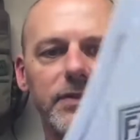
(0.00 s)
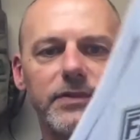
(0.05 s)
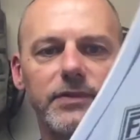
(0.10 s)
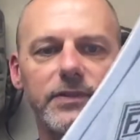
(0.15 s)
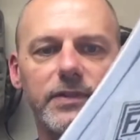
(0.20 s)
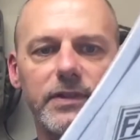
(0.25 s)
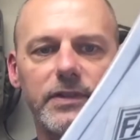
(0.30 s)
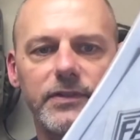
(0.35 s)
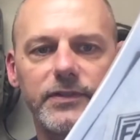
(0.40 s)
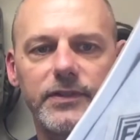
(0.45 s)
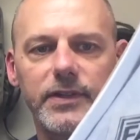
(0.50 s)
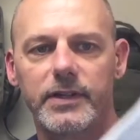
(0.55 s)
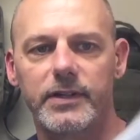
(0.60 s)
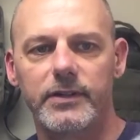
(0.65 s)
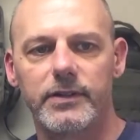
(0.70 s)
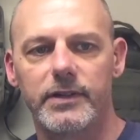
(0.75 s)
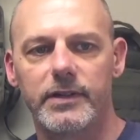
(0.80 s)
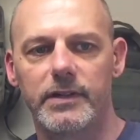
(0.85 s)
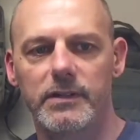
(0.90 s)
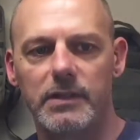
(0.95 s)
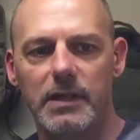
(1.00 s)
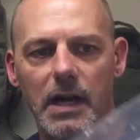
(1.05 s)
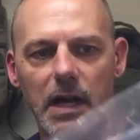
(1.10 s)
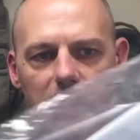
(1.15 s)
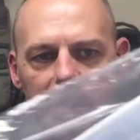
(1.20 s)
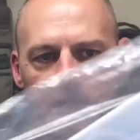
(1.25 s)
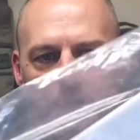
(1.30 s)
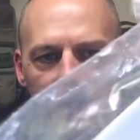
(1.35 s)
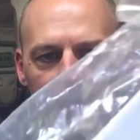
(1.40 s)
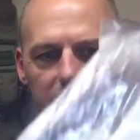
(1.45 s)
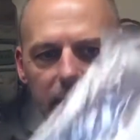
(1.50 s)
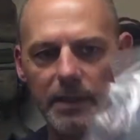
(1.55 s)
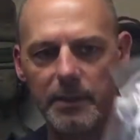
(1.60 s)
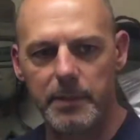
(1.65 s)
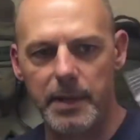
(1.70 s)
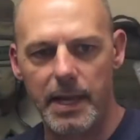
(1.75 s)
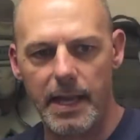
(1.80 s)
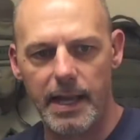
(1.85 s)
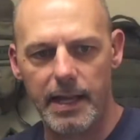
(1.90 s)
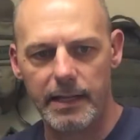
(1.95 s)
and a sticker and a lock in the
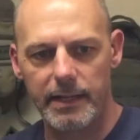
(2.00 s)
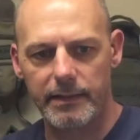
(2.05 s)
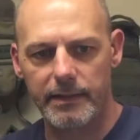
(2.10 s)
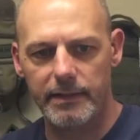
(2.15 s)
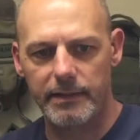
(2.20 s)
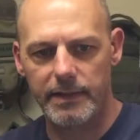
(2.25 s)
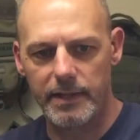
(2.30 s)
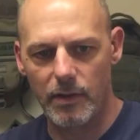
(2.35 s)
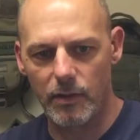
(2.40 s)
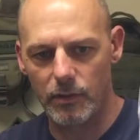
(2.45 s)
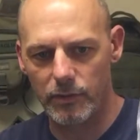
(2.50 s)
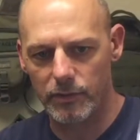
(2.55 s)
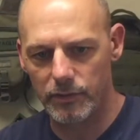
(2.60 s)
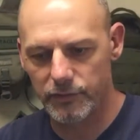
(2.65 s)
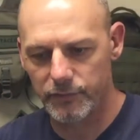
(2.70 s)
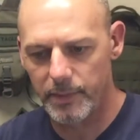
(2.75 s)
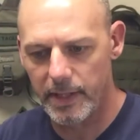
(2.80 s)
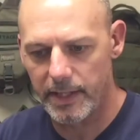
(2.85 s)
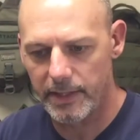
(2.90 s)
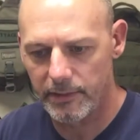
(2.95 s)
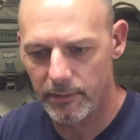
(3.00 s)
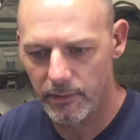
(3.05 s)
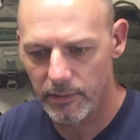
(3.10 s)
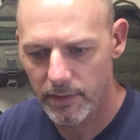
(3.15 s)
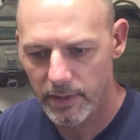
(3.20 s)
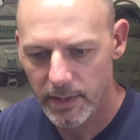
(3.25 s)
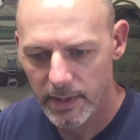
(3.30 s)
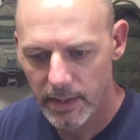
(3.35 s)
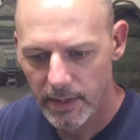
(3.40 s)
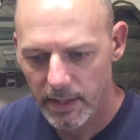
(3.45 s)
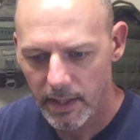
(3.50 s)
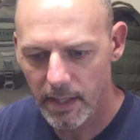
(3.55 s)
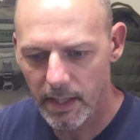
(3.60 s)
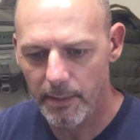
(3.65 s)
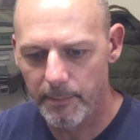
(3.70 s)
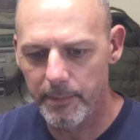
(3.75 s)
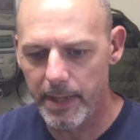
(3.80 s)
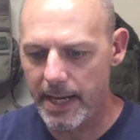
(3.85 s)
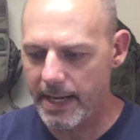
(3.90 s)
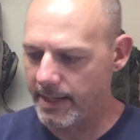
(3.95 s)
bag, and then the owner's manual.
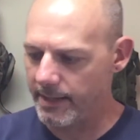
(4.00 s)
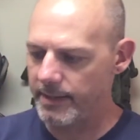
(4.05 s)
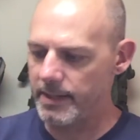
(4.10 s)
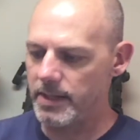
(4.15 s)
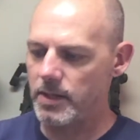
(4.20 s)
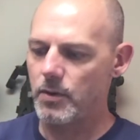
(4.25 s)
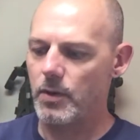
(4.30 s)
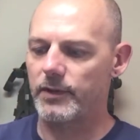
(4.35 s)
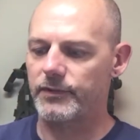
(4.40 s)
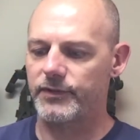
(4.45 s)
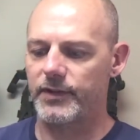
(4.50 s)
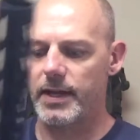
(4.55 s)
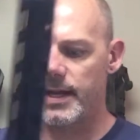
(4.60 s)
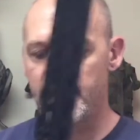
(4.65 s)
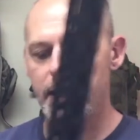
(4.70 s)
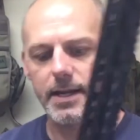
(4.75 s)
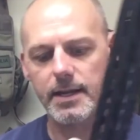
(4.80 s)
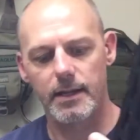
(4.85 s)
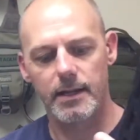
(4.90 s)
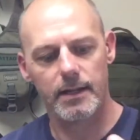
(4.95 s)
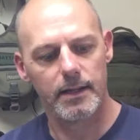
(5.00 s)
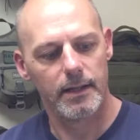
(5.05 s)
Made in the USA.